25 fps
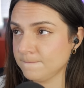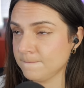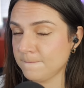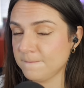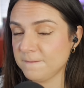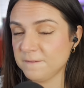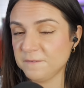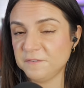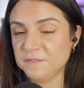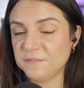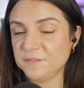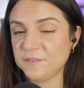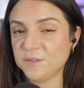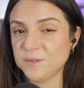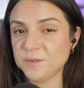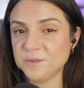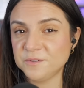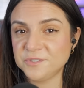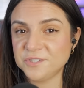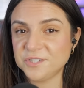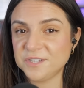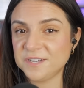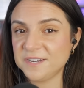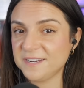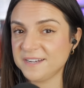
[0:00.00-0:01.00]
The
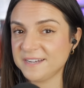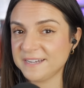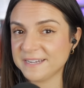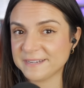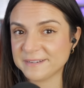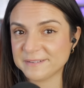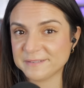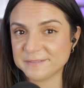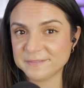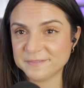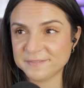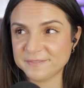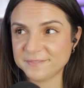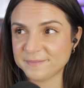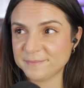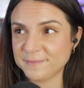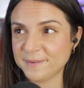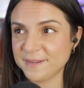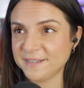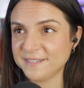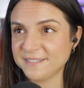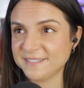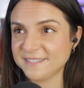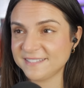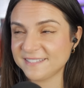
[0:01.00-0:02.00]
fugitive
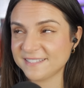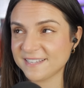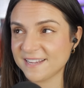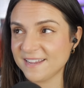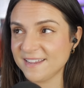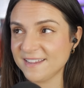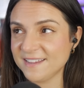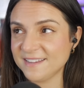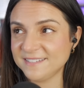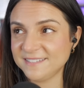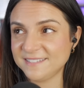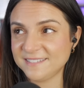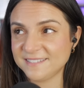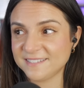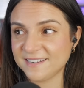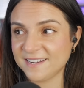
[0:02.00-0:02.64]
makes sense